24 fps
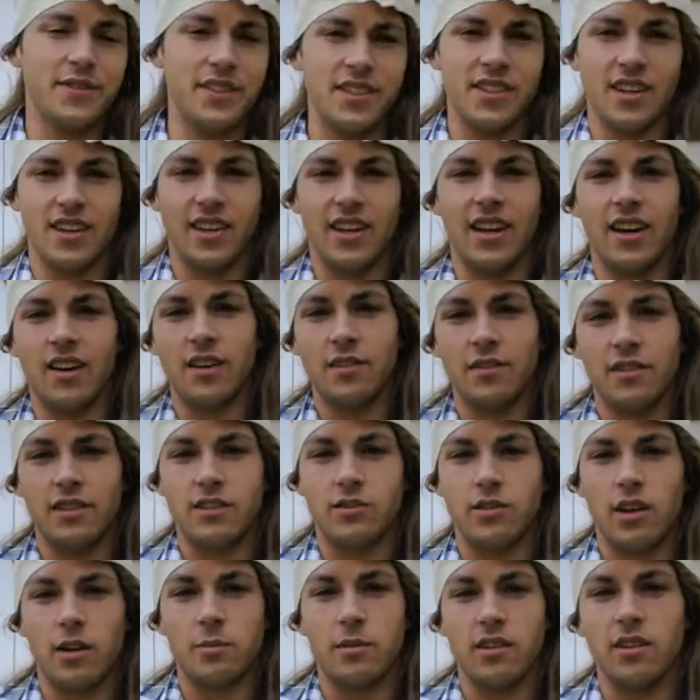Took an elephant
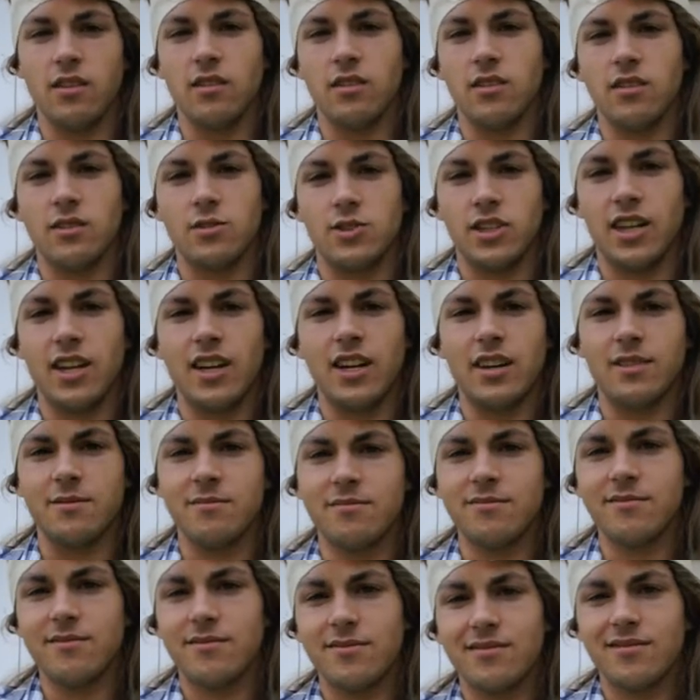and dropped it on a little child.
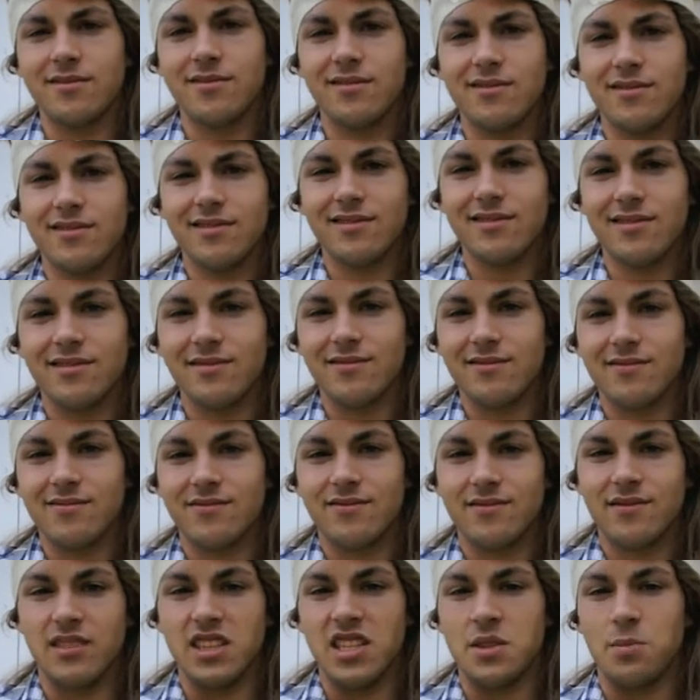
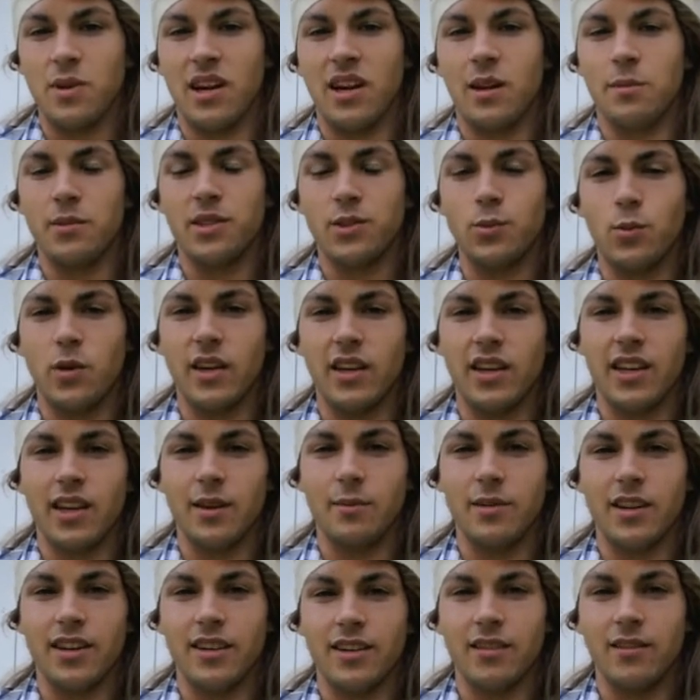It's about how much weight
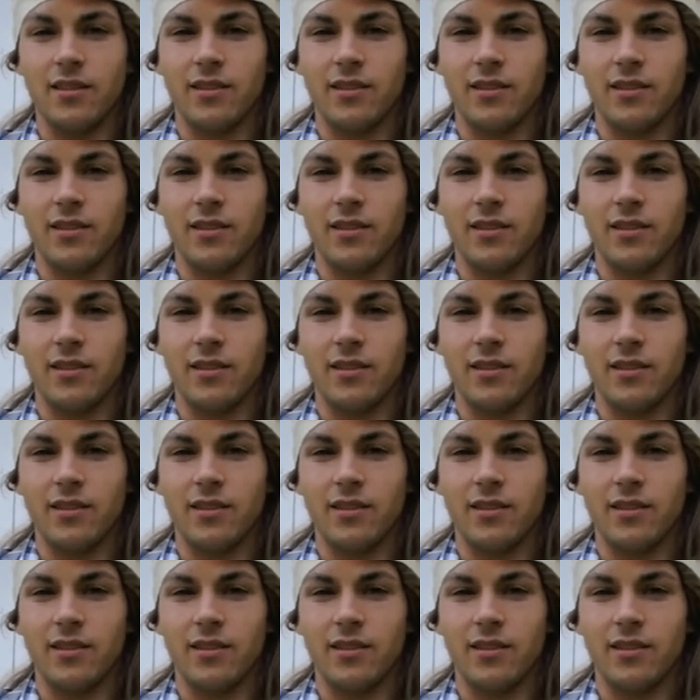came down on